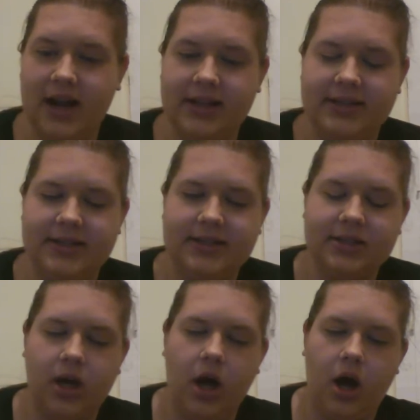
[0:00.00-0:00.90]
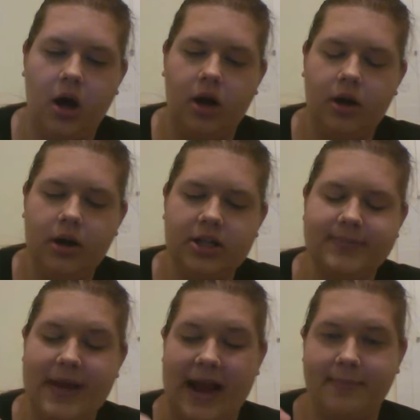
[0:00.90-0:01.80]
this is called
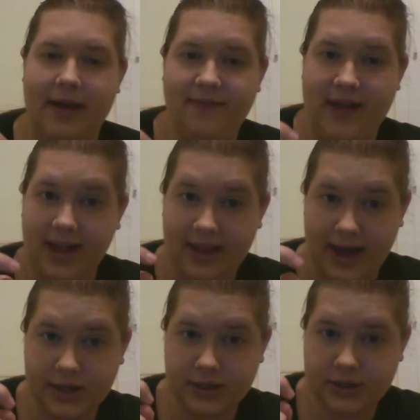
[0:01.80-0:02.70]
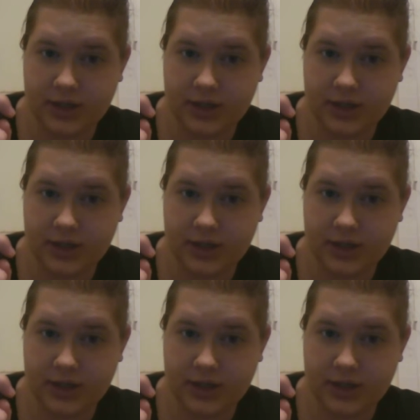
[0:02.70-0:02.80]
Smack My Fat Lash.